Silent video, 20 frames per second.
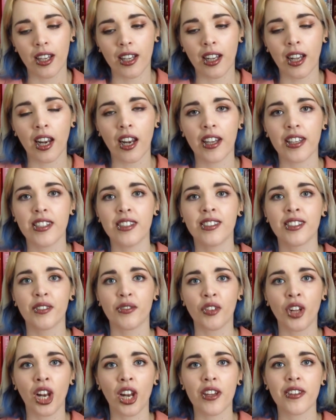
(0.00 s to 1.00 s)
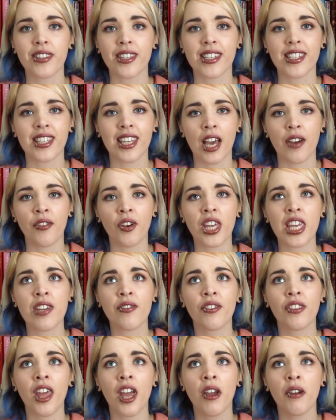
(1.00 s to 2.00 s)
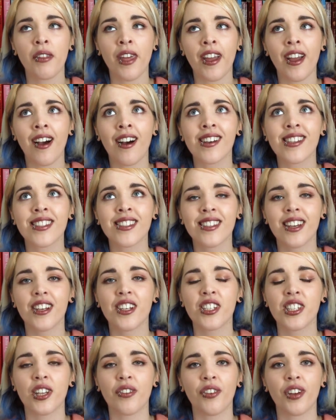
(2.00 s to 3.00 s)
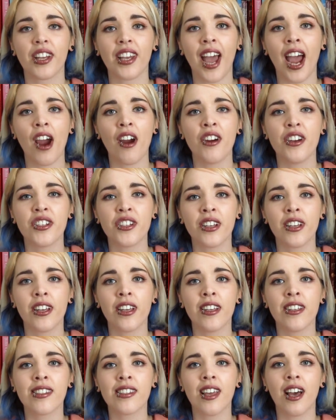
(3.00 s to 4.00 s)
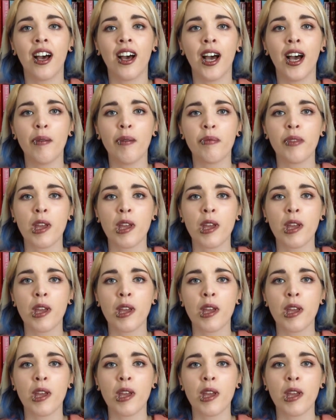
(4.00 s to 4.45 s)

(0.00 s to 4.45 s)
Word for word: kind of closer together even though they are such different characters um,